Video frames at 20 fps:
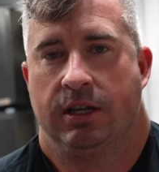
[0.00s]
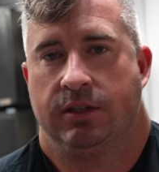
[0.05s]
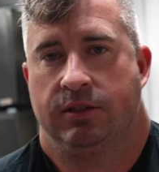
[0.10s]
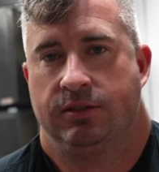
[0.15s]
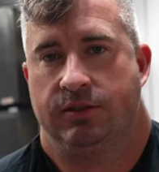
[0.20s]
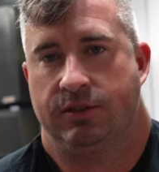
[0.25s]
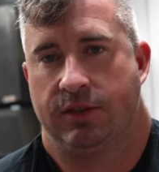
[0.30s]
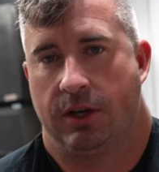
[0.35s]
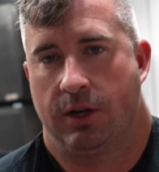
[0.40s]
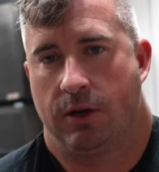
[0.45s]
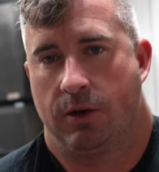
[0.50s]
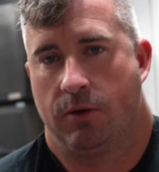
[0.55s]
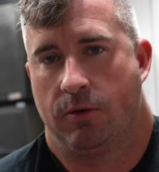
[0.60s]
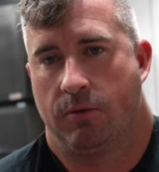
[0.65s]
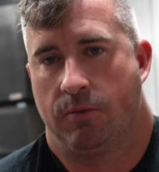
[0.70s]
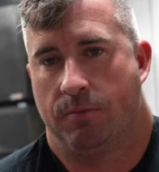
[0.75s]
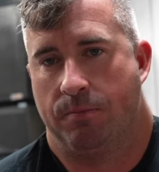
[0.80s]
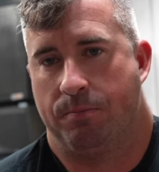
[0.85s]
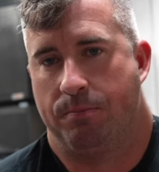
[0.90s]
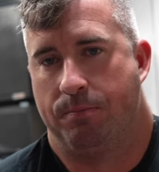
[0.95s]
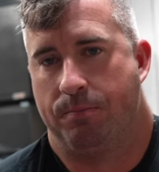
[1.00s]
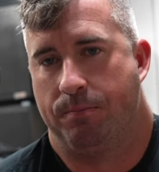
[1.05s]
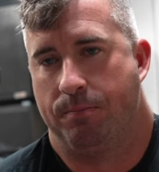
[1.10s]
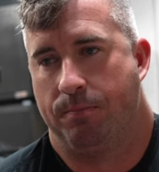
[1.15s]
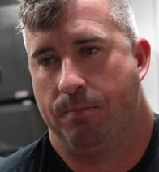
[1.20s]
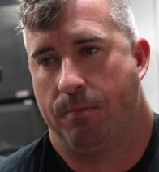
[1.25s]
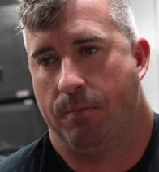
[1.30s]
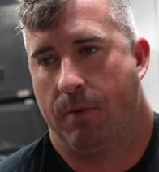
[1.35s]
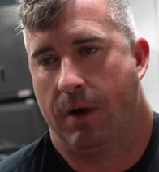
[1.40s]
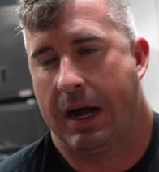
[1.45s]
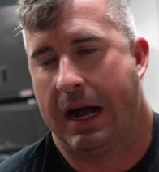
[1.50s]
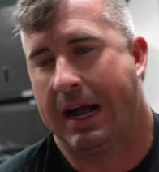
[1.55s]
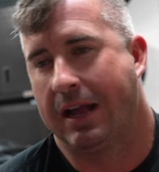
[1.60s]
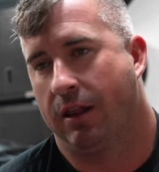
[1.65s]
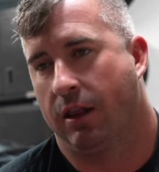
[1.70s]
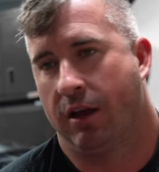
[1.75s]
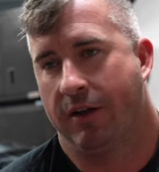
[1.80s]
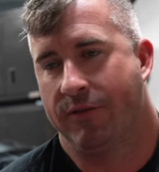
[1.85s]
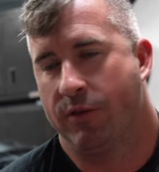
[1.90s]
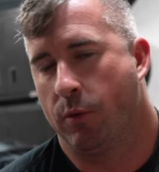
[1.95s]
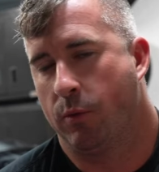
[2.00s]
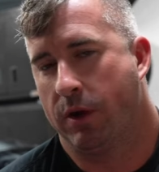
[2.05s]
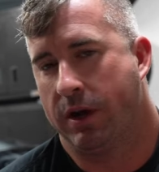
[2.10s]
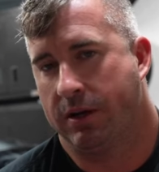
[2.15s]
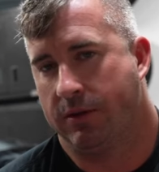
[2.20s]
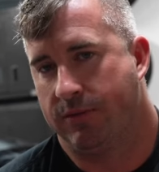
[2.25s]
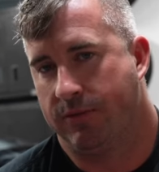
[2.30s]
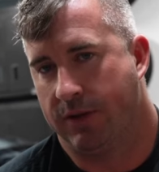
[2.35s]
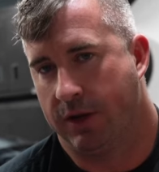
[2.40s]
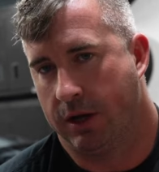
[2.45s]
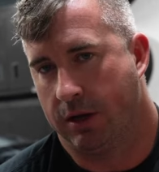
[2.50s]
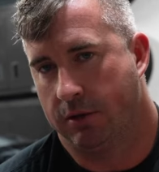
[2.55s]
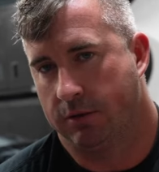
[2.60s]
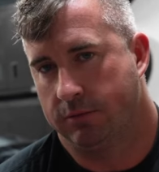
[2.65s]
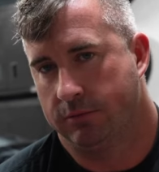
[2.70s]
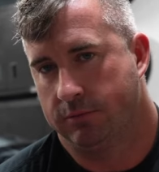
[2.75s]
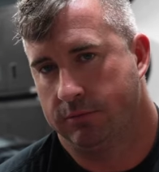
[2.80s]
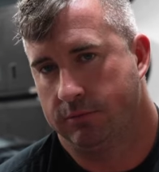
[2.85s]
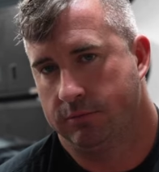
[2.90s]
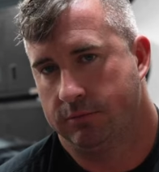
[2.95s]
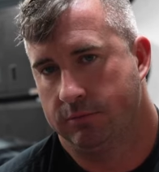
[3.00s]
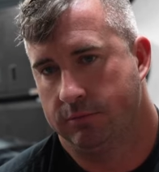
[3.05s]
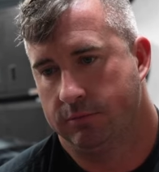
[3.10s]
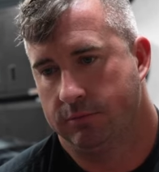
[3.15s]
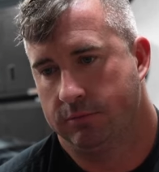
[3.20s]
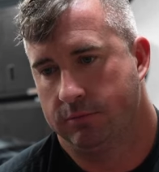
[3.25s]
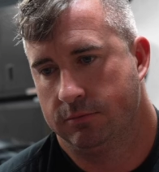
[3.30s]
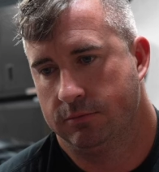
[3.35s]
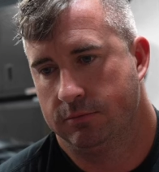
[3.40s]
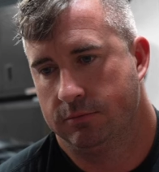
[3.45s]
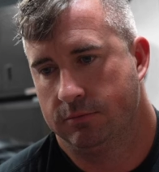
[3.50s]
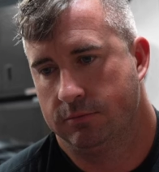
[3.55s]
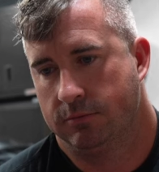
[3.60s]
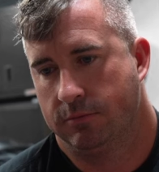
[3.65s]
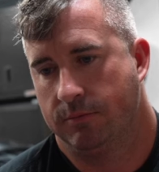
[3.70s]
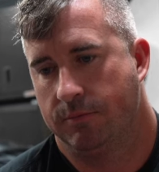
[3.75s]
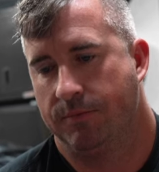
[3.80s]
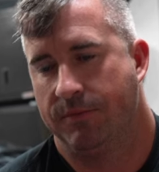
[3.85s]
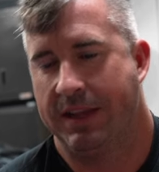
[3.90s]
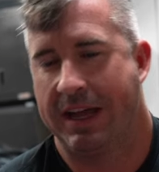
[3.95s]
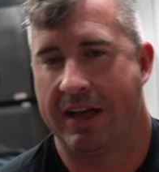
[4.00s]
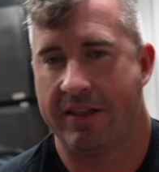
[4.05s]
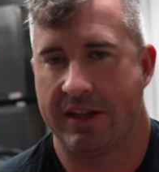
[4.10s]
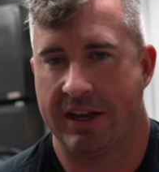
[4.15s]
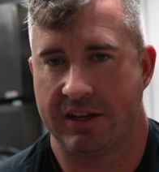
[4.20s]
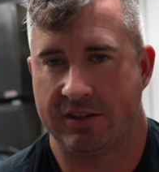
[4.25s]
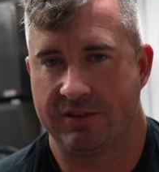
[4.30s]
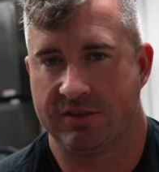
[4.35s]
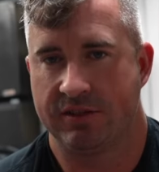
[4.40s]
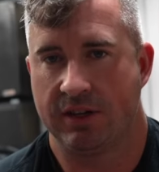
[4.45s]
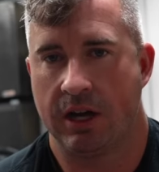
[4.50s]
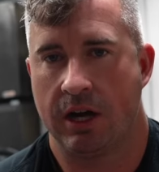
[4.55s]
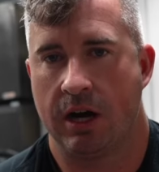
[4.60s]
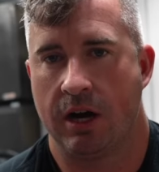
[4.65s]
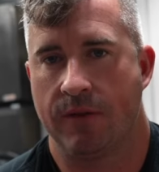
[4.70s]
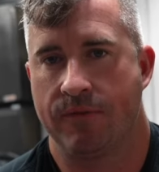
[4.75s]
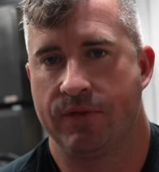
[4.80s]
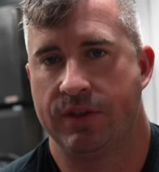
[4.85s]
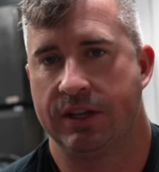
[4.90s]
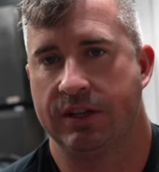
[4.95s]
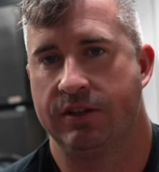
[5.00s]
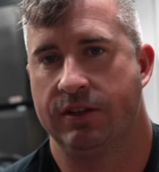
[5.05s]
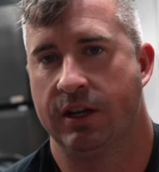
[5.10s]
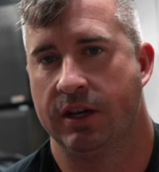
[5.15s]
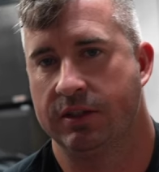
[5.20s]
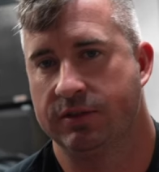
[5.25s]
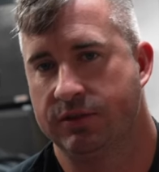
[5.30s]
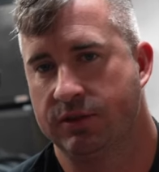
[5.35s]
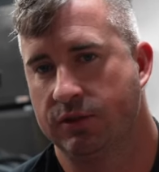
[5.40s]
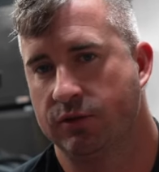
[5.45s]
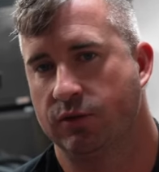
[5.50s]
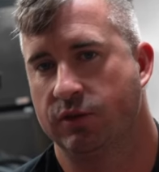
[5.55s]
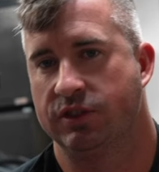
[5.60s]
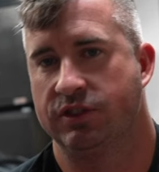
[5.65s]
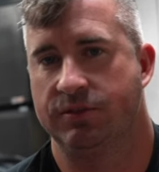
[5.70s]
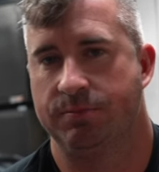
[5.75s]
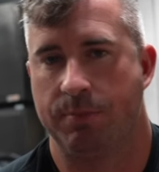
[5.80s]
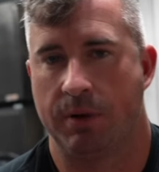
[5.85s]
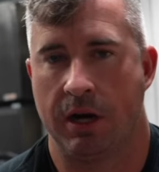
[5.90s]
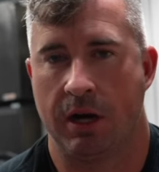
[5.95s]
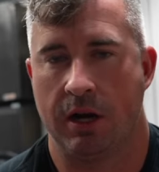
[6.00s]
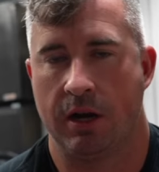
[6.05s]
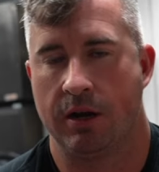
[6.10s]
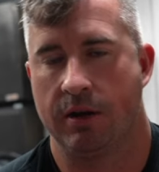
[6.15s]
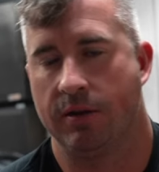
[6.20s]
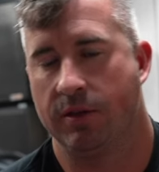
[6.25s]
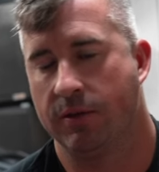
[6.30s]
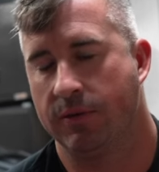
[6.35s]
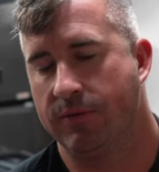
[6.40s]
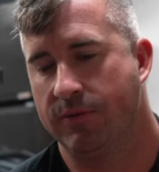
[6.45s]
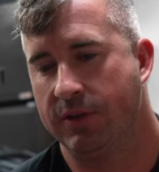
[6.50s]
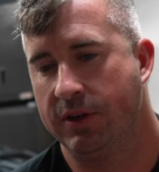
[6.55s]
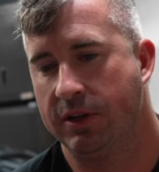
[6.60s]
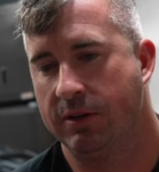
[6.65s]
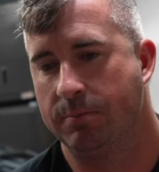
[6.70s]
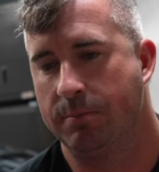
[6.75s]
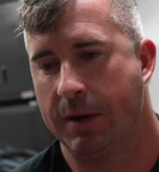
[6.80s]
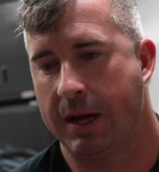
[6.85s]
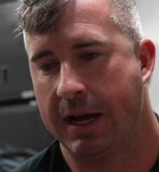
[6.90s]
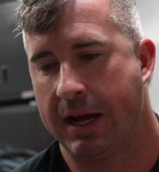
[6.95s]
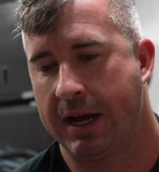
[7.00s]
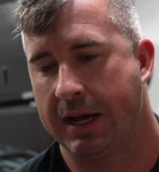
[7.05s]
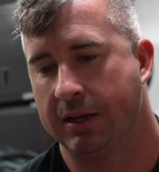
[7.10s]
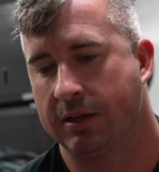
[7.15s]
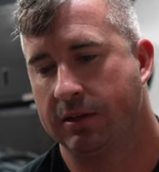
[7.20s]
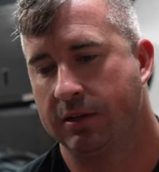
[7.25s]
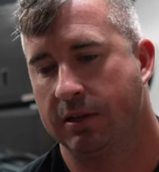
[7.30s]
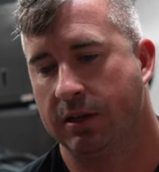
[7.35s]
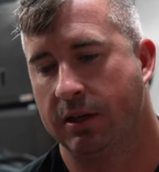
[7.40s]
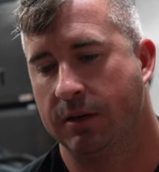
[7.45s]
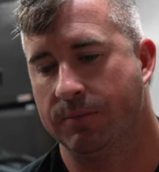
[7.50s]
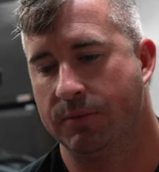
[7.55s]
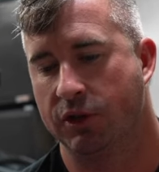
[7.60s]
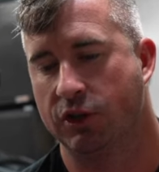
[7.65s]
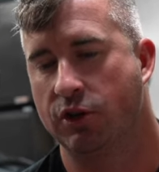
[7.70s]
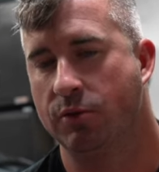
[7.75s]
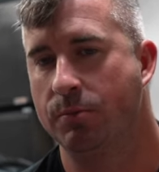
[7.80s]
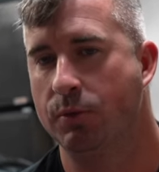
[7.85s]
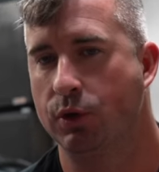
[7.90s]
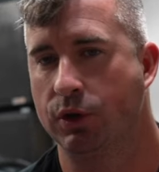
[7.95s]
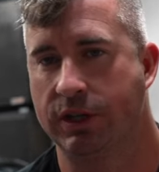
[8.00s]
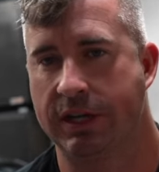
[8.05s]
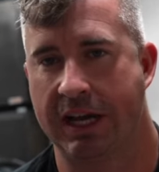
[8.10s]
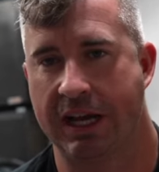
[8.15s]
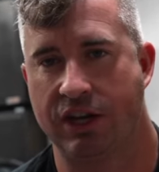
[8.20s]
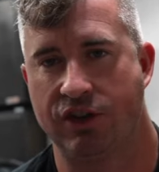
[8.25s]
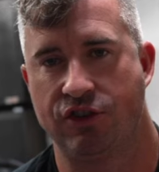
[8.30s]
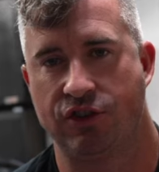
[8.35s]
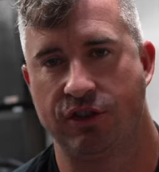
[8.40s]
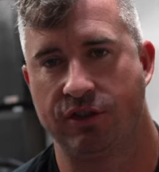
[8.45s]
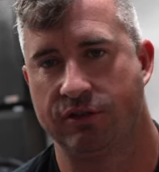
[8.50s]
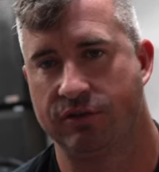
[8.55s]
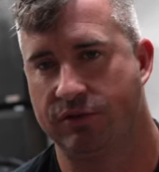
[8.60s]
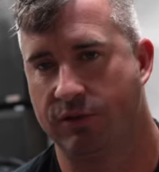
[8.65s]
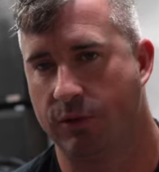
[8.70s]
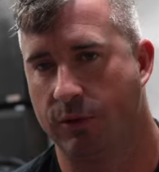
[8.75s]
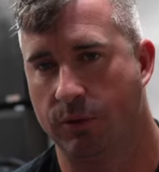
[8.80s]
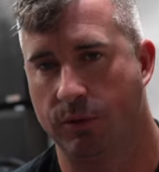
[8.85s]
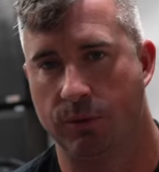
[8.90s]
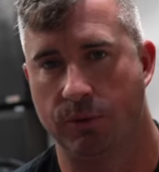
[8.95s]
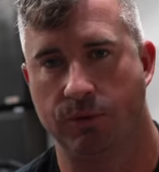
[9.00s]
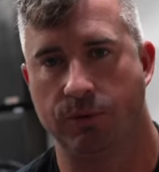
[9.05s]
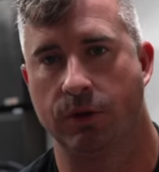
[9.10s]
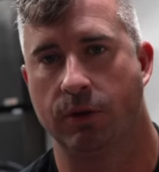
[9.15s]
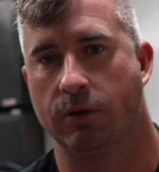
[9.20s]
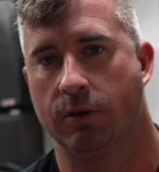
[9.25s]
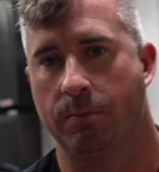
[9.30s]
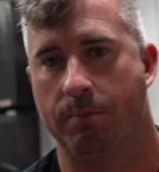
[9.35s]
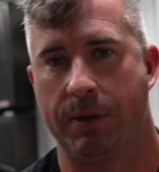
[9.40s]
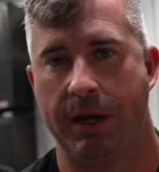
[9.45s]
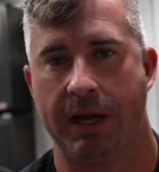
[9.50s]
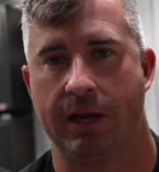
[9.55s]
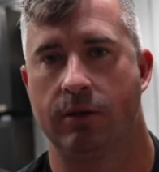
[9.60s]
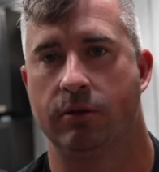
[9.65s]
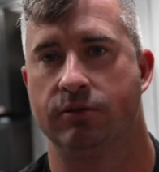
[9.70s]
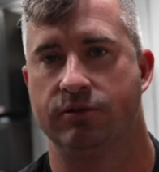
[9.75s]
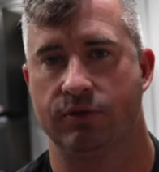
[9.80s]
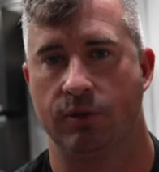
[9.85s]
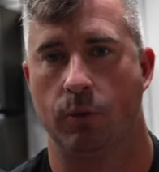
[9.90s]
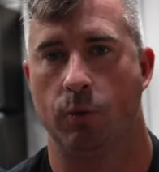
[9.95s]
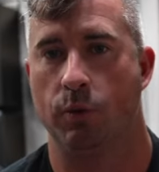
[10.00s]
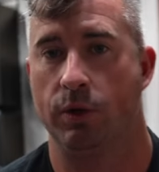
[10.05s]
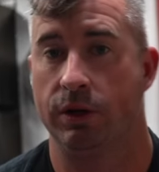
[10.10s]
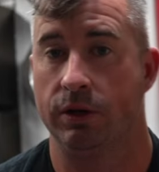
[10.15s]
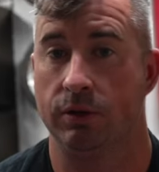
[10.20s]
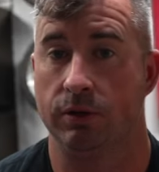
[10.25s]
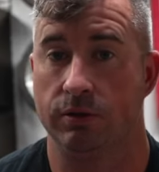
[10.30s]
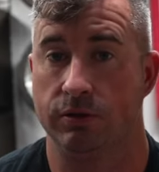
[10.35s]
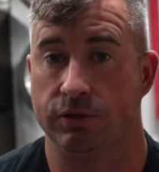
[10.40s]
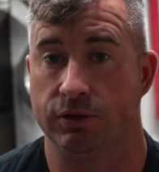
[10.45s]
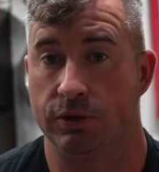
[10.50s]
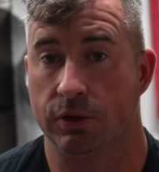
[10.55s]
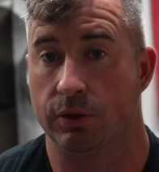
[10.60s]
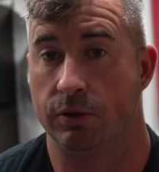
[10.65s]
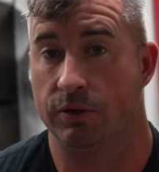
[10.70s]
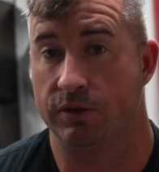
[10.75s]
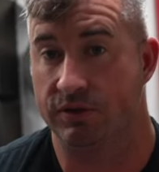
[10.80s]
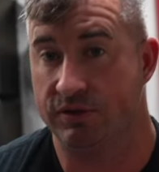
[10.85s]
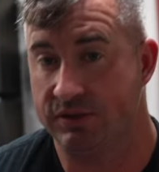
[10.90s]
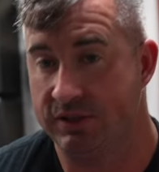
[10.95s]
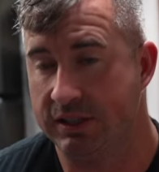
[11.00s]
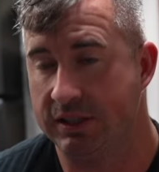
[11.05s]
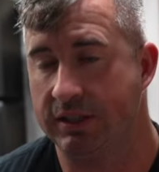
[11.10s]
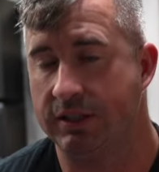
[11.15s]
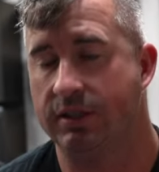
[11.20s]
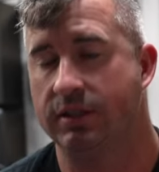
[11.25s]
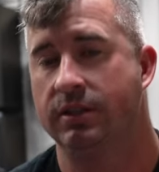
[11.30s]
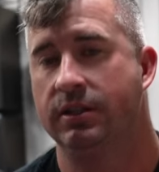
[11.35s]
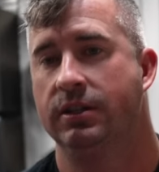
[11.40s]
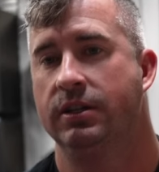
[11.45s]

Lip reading: So I love the way it felt. Now that it's soft, it doesn't respond, the feedback, the communications through, you know, the pedals, the wheel, you know, the seat.